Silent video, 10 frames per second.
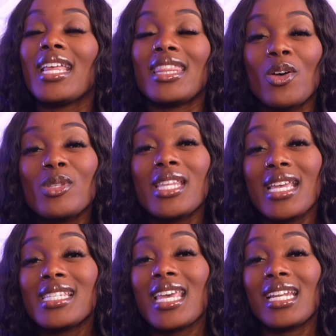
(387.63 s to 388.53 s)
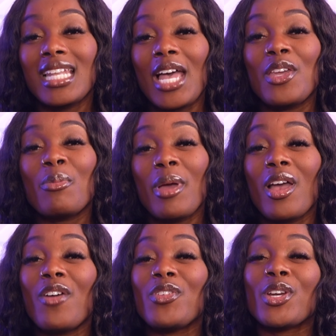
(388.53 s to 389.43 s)
Those things can allow you to pay
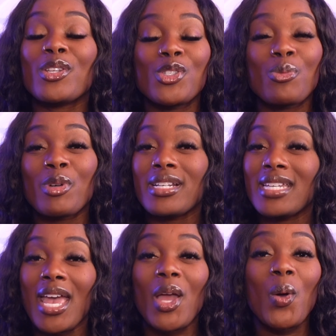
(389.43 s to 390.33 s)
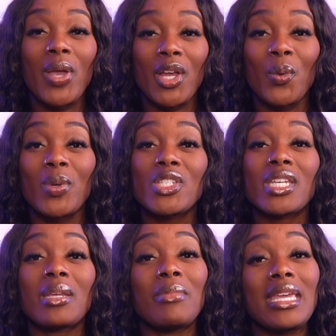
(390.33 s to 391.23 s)
off your consumer debt quicker, which
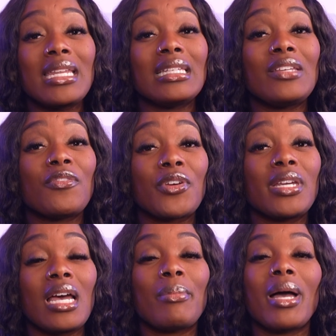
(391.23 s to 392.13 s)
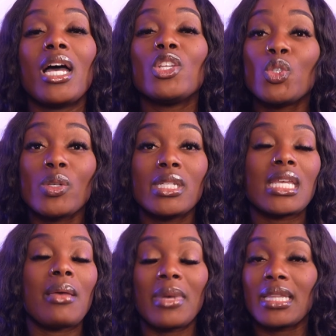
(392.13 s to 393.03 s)
could immediately free up hundreds
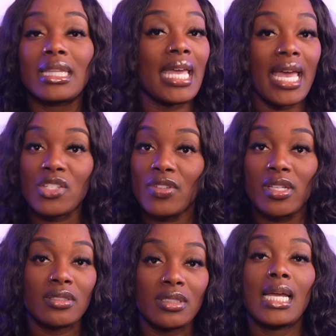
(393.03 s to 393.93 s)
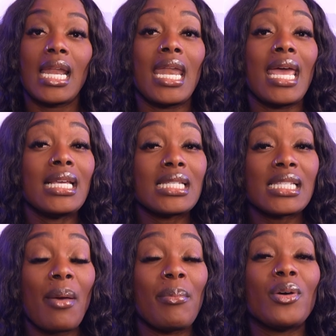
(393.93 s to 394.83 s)
in monthly cash flow. Next,
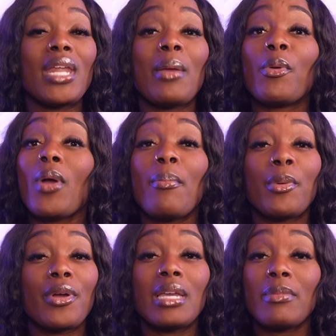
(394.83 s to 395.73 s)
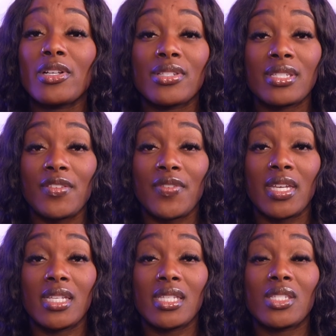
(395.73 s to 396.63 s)
build a proper emergency
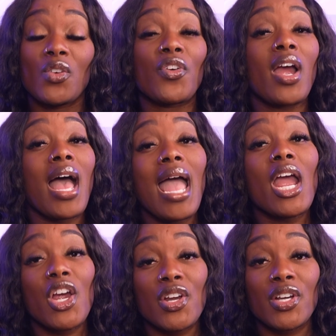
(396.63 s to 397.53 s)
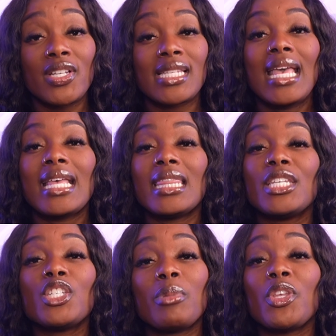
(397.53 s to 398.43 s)
fund. So for high earners,
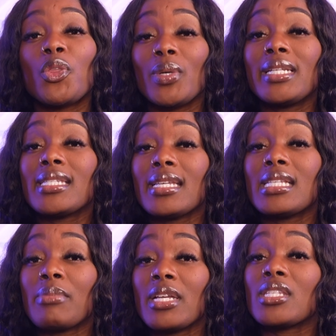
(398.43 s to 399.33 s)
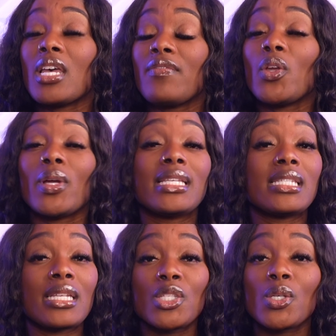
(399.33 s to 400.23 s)
this should be 3 to 6 months of your
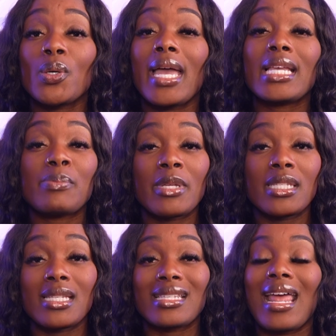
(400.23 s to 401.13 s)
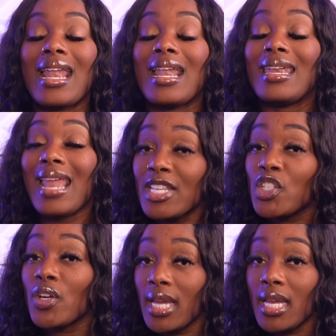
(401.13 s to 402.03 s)
essential expenses, not
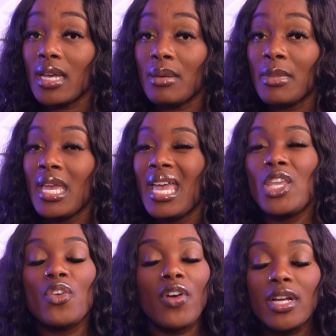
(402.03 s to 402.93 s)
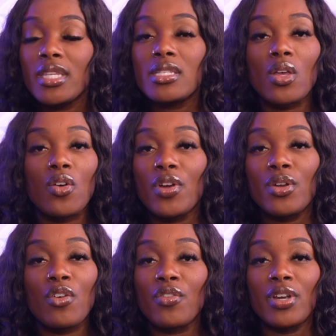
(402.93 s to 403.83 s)
your income. And you've heard this over and
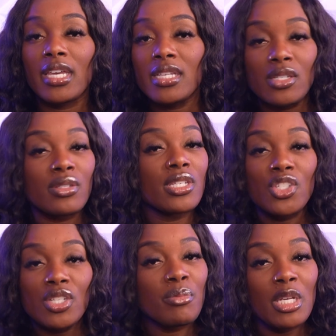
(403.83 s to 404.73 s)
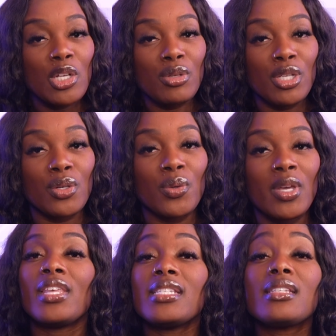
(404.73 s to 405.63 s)
over again, so this shouldn't be new to you.
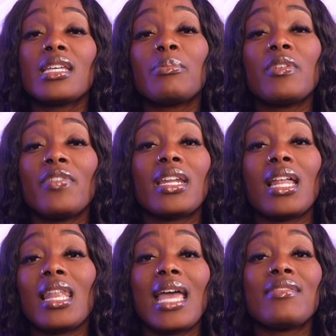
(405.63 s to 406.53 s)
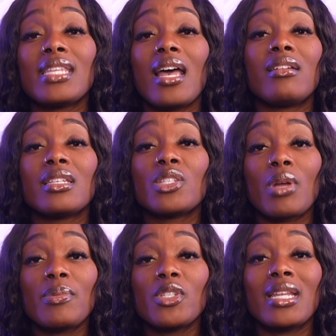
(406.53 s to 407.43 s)
This is going to prevent a lifestyle
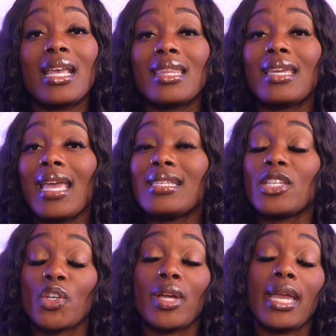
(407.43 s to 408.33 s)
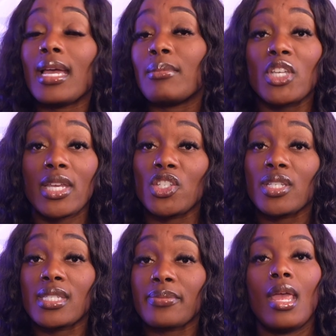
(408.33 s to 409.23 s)
disruption in the case that your income
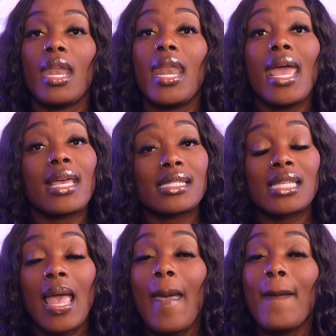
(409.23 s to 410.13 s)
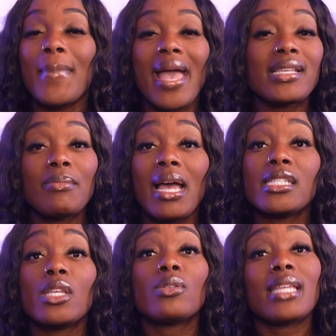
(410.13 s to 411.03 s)
changes. Next,
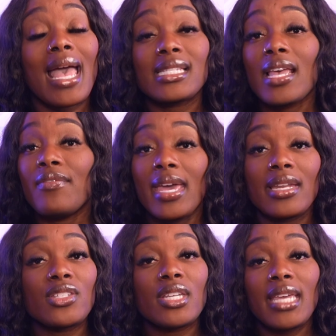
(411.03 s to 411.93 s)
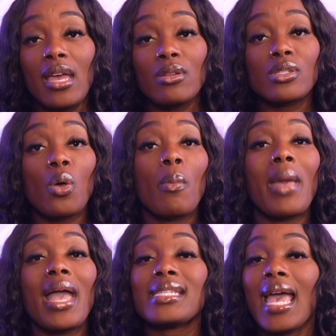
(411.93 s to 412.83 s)
maximize those tax advantaged accounts. So
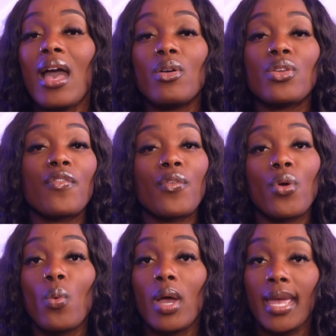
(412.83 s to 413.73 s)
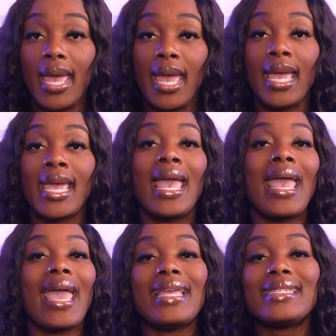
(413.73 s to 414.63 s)
max out your 401k,
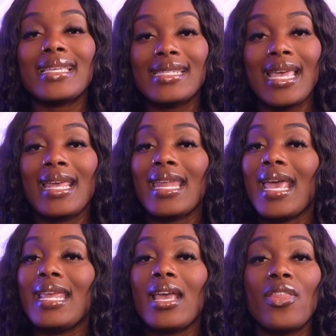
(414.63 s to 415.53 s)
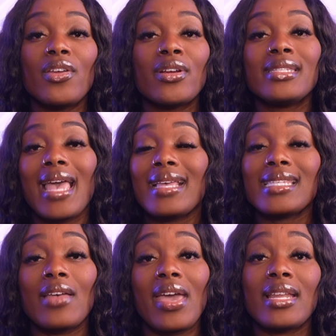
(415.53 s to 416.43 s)
HSA, and any other tax
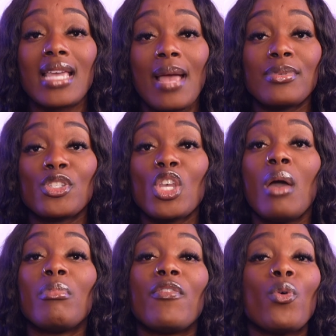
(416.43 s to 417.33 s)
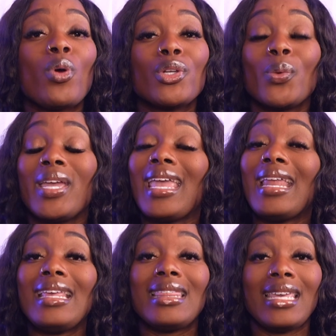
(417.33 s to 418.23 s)
advantage options before doing
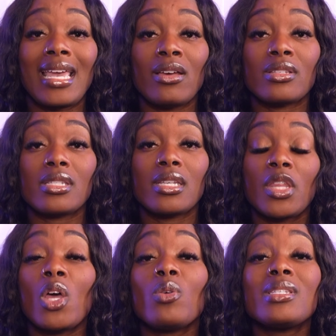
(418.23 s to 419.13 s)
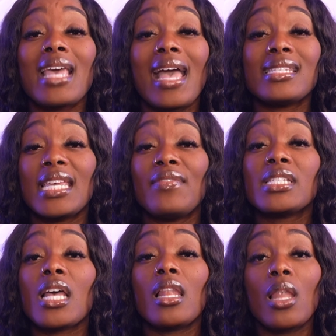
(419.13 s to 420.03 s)
anything else. Those tax
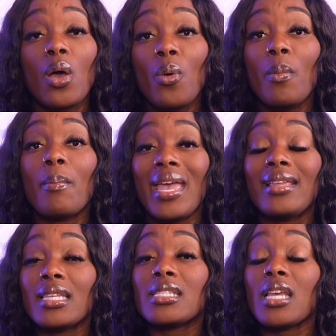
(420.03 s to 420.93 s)
savings alone make this a